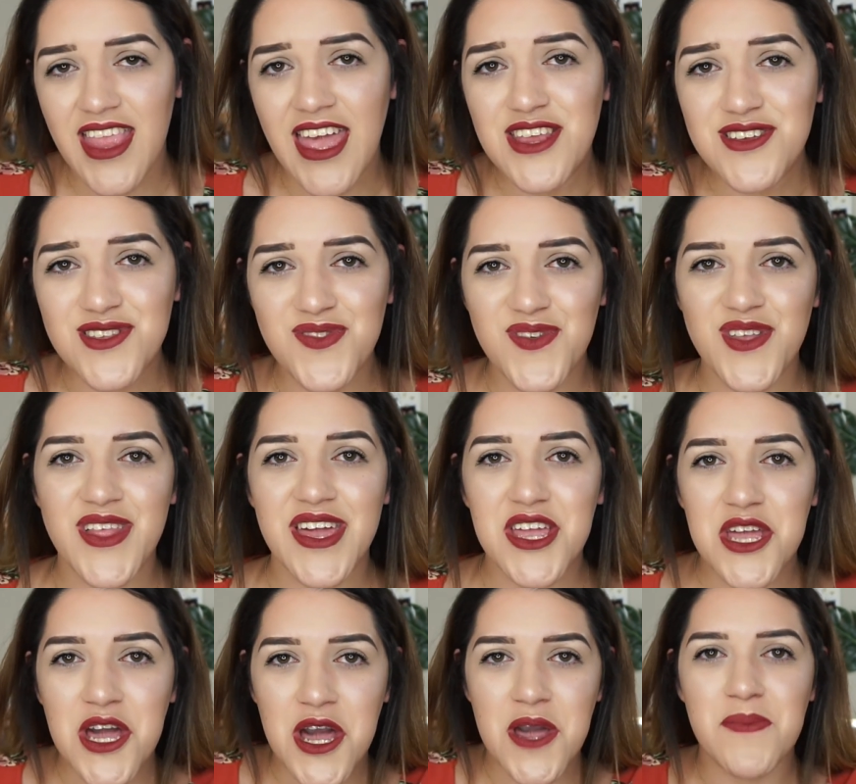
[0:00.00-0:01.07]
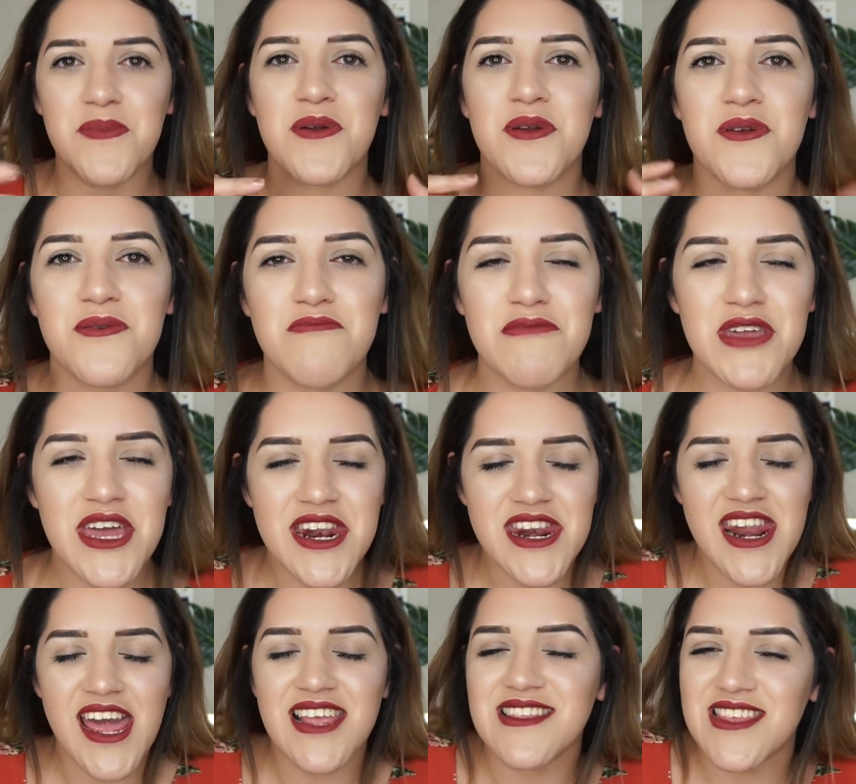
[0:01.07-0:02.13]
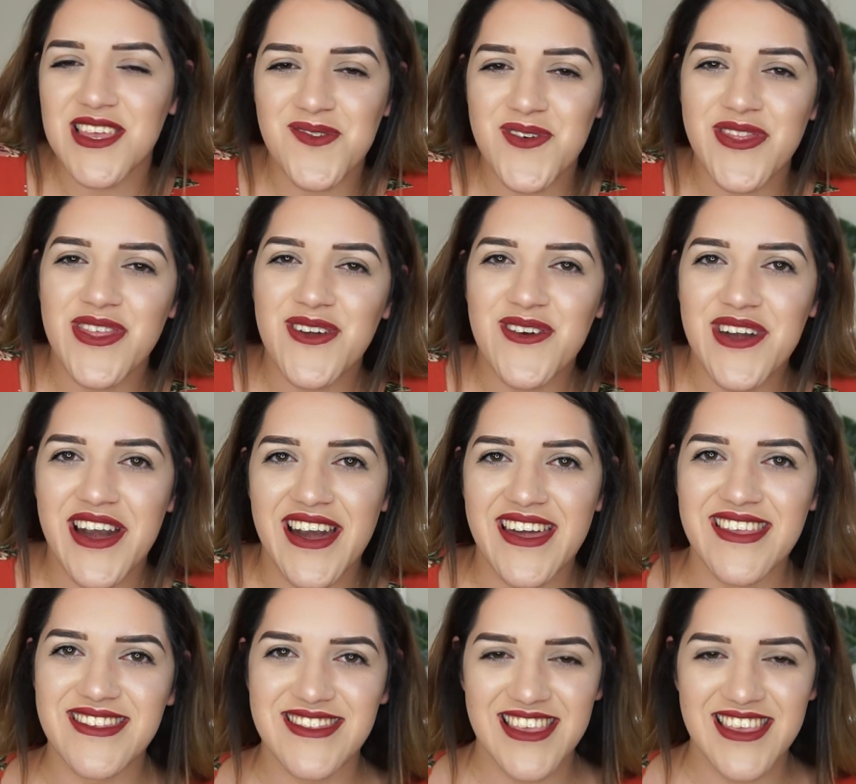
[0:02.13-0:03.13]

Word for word: I just feel like I'm connecting with you guys.